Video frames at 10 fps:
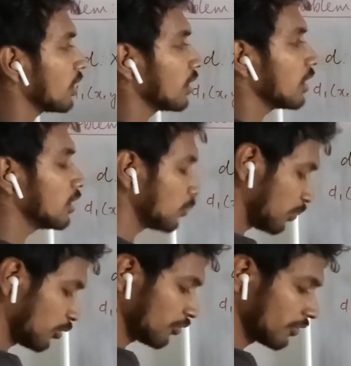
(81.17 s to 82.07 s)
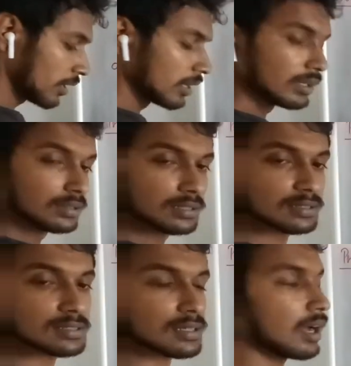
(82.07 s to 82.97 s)
We need to prove
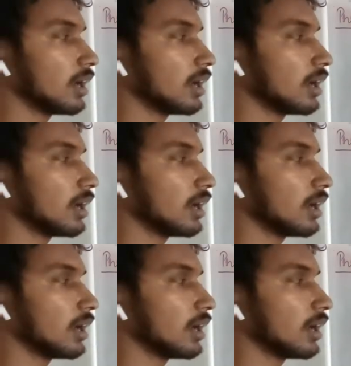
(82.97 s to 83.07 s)
this is